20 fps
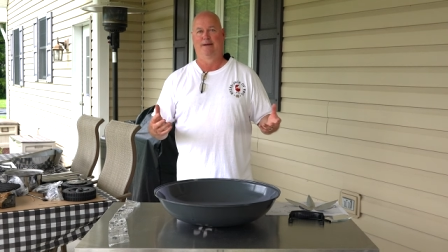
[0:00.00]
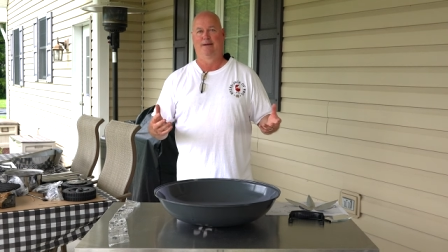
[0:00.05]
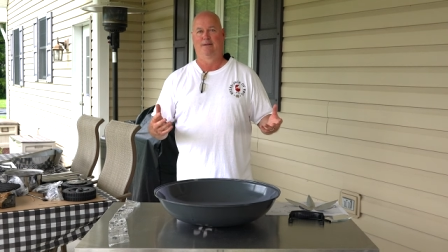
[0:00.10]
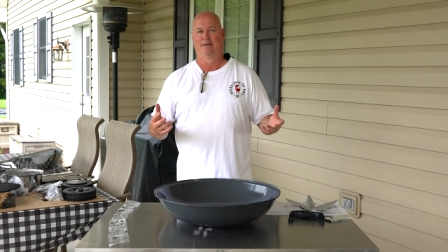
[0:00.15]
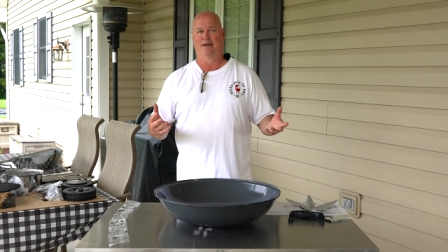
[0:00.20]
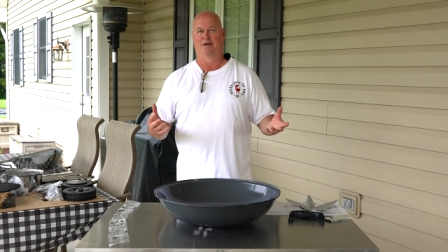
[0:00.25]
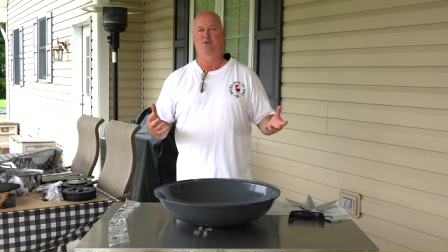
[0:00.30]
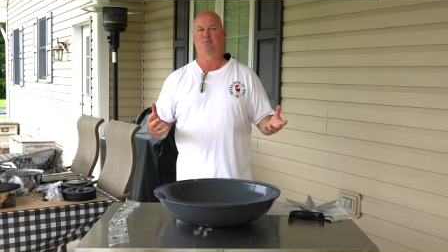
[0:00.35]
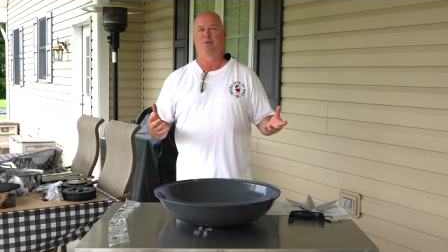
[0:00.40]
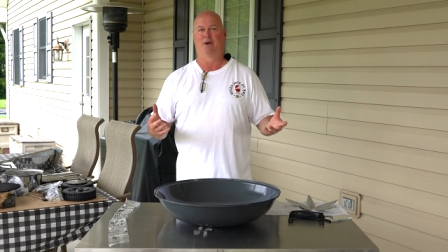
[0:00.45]

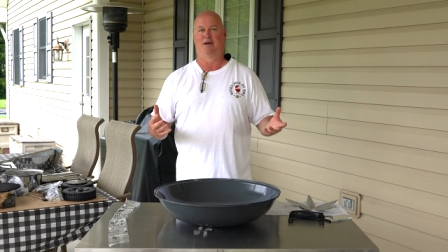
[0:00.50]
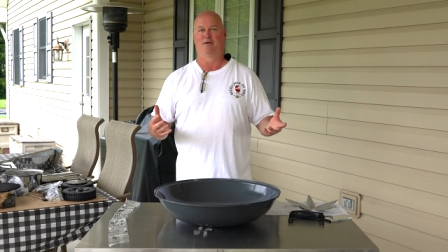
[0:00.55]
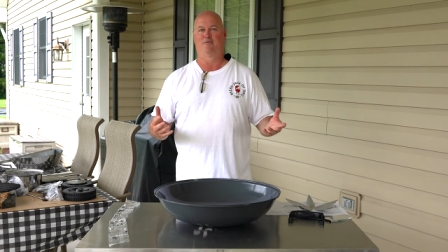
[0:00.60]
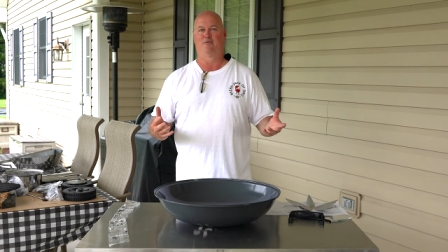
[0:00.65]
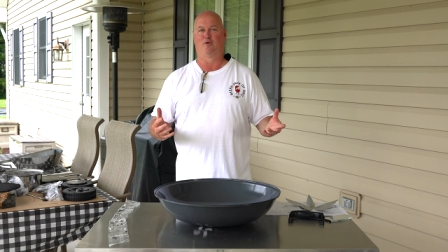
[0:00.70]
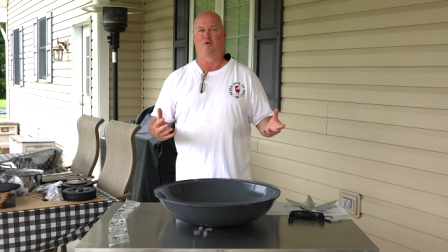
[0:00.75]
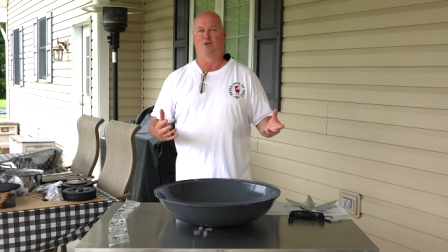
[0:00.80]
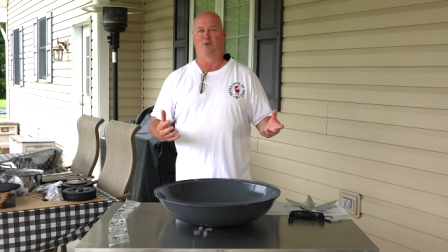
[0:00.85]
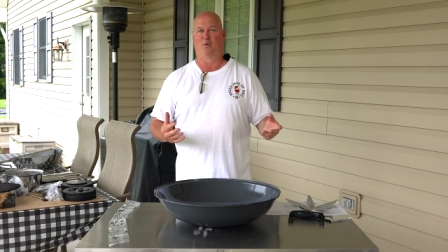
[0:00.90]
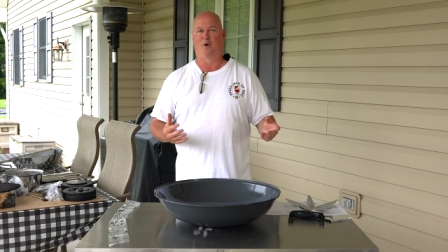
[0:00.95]
less
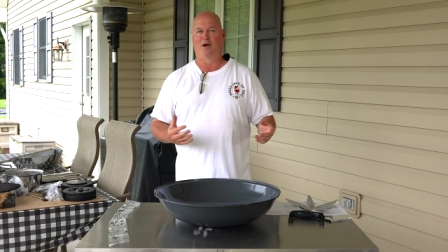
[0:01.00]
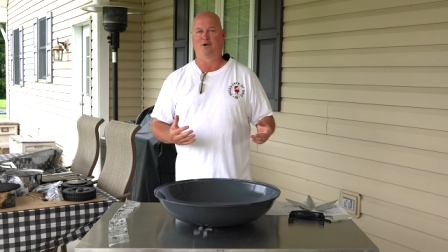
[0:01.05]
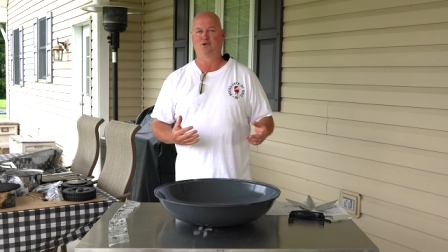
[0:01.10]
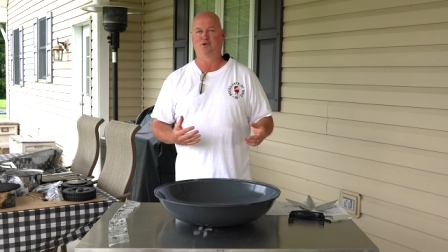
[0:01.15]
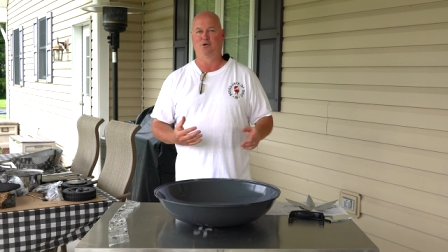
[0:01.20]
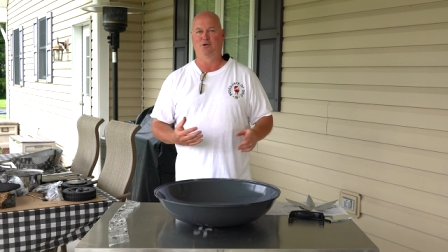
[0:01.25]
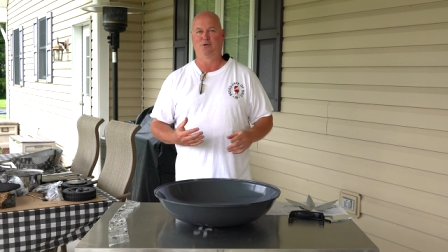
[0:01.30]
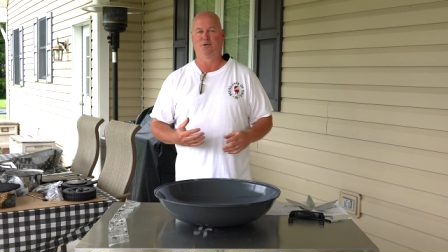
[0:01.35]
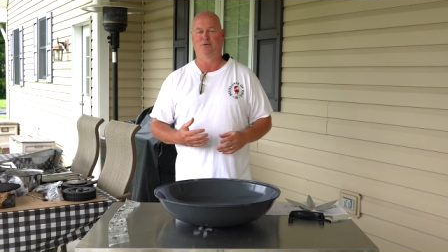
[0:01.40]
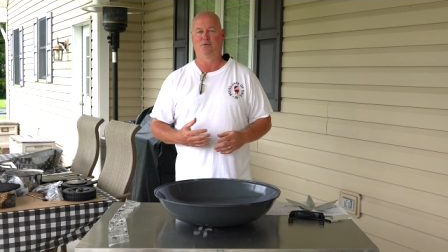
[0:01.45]
painful to watch
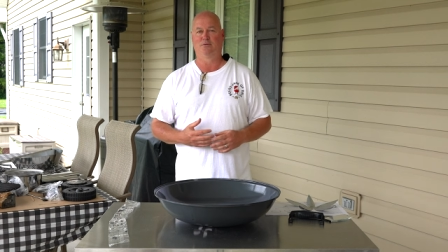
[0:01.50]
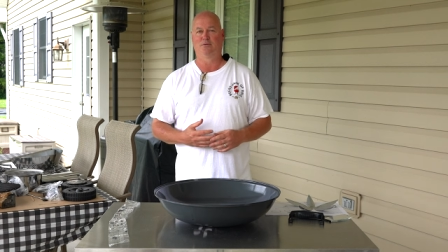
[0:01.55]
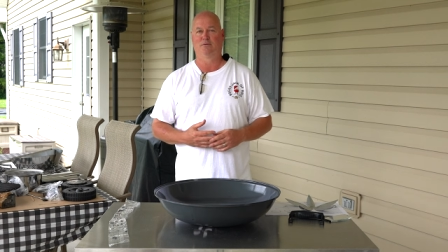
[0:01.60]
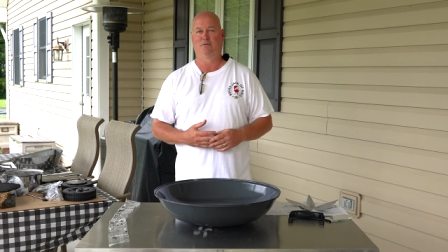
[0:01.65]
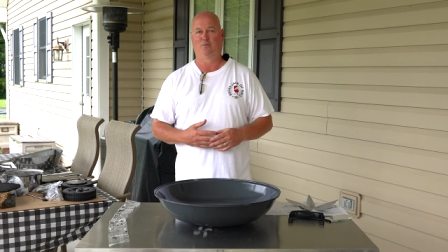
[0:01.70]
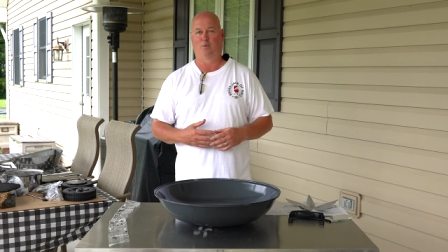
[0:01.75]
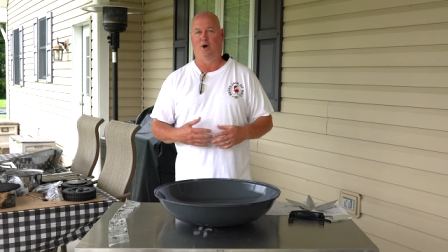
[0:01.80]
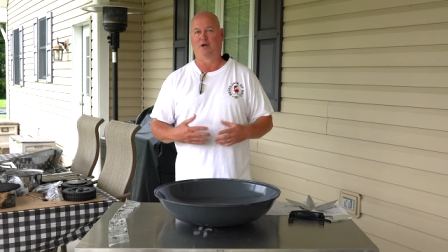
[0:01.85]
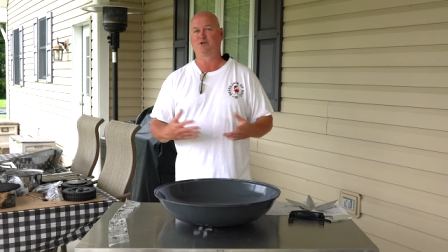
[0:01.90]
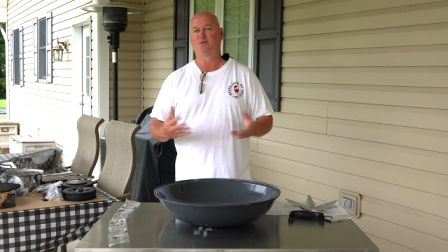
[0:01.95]
you
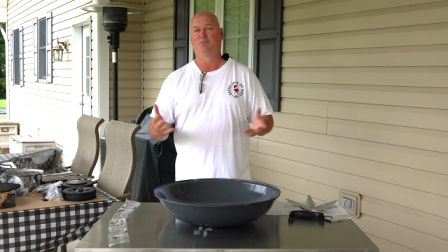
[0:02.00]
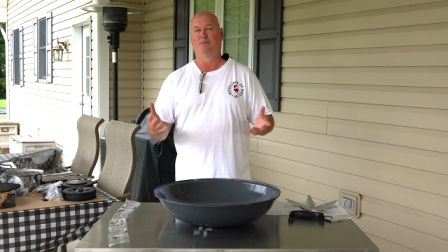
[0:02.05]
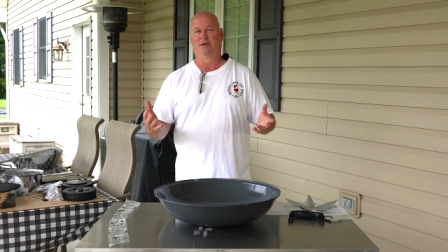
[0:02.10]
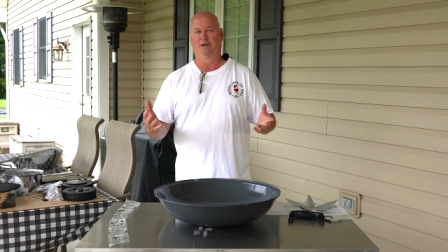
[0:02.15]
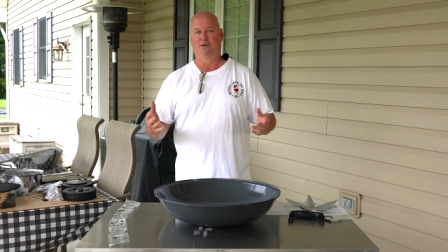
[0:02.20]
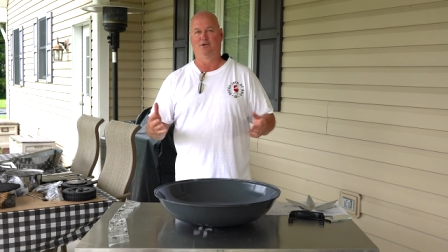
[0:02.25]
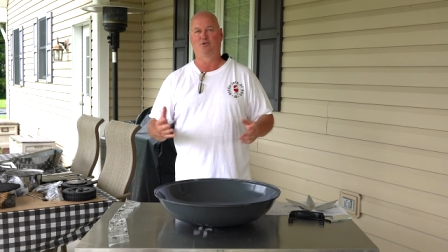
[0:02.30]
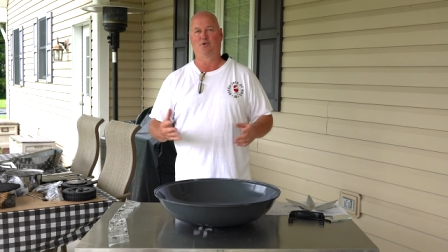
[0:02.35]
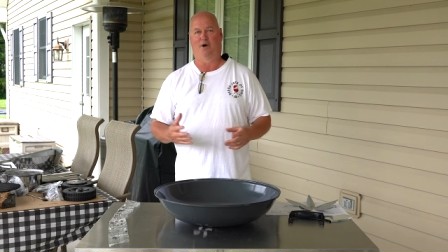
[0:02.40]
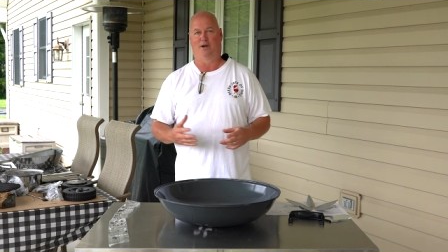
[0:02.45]
watch
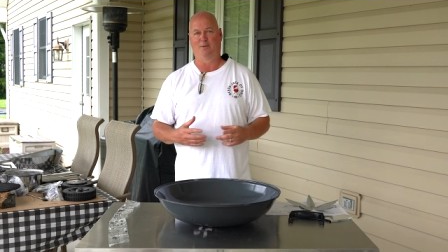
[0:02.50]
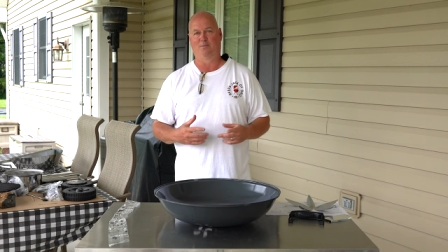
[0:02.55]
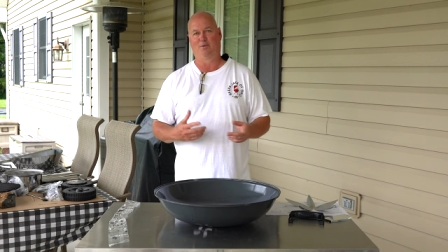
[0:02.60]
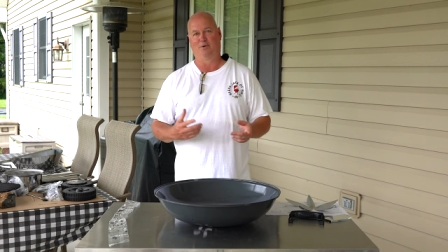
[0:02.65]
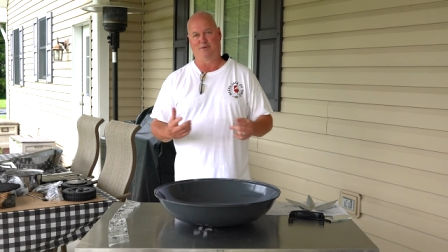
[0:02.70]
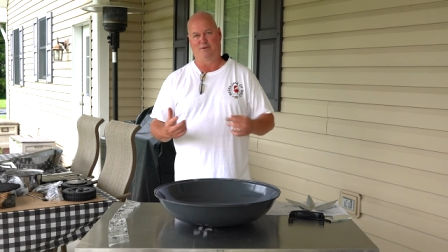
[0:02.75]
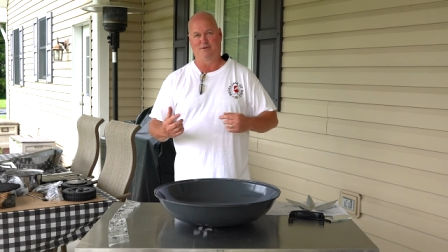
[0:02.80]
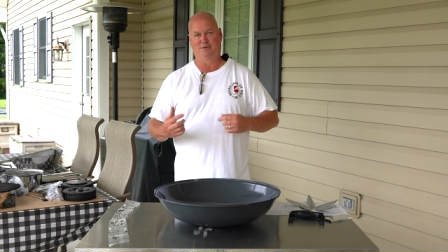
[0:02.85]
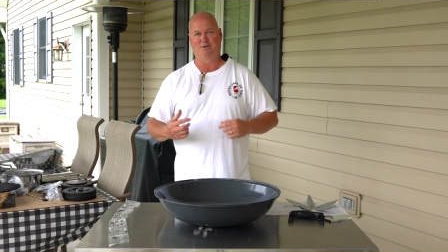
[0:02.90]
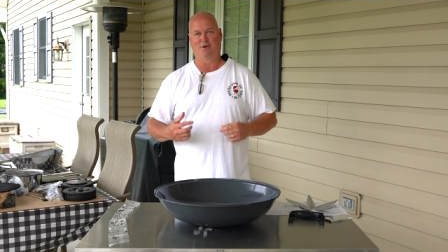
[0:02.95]
me try to
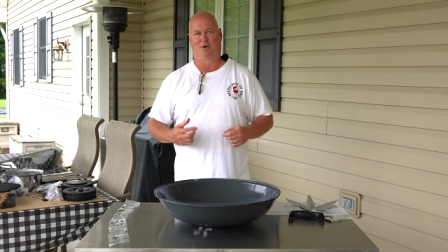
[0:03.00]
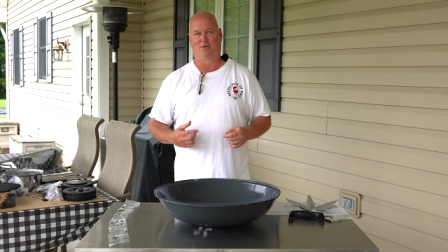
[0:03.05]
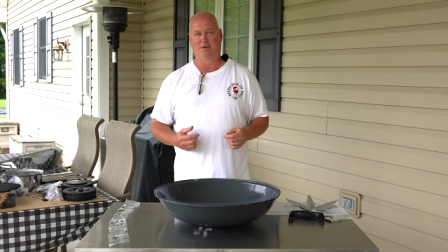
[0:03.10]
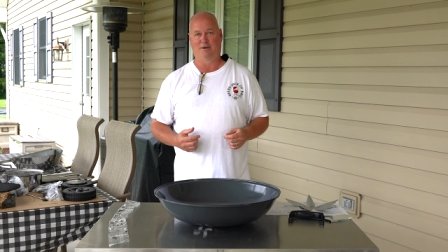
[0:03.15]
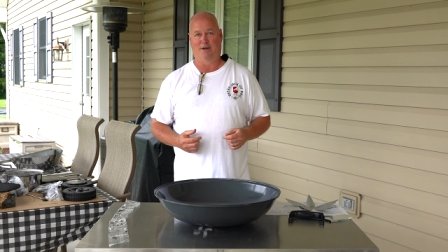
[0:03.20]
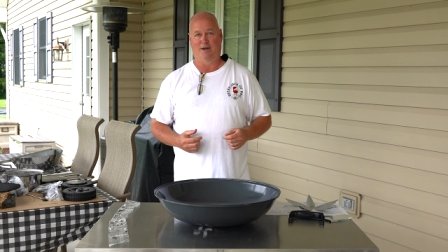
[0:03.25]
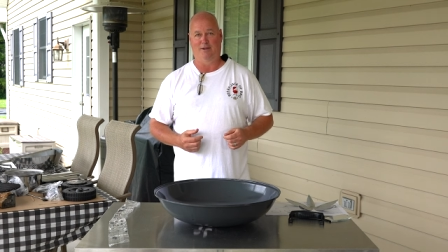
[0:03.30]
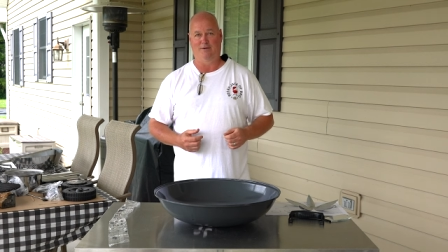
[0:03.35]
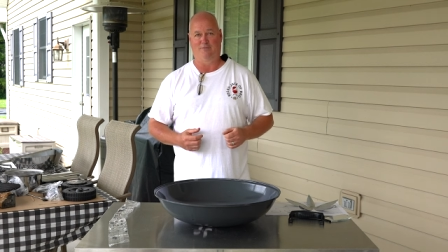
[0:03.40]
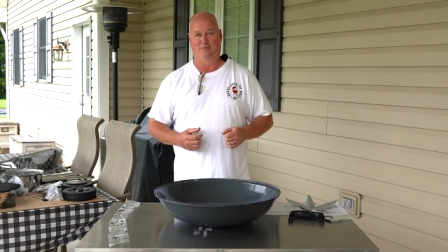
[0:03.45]
put this all
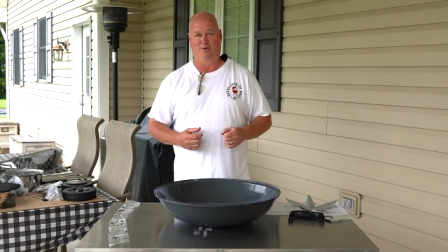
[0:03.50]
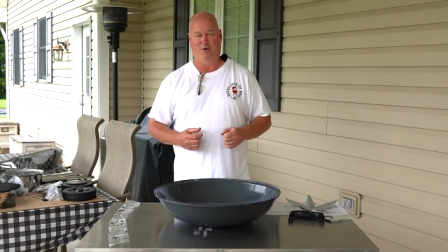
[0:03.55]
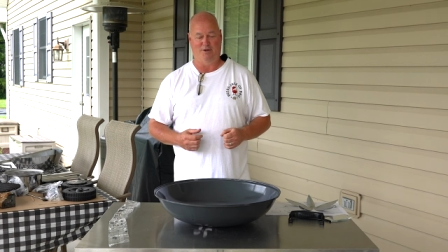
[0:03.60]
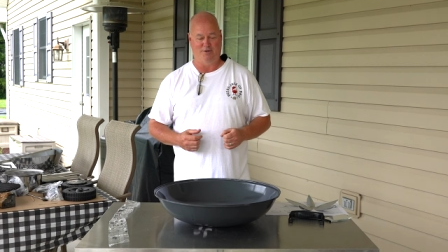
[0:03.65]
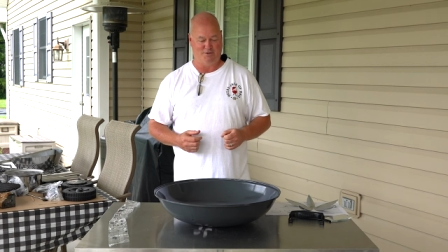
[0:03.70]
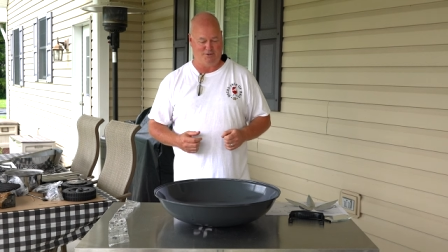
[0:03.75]
together for you.